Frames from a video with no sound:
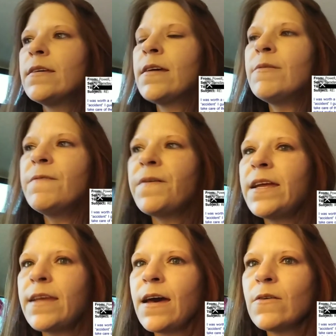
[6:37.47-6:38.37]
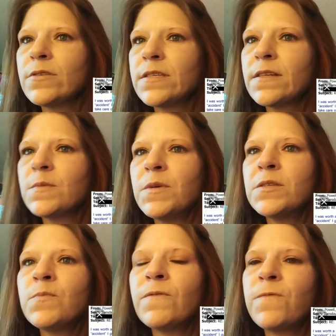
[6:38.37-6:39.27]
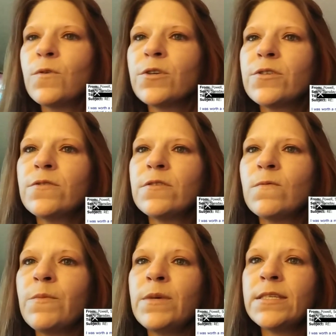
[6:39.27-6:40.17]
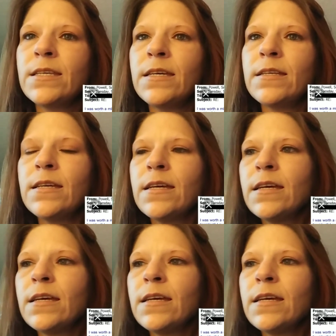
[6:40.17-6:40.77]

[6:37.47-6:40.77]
come to find out, 6 months before Susan went missing,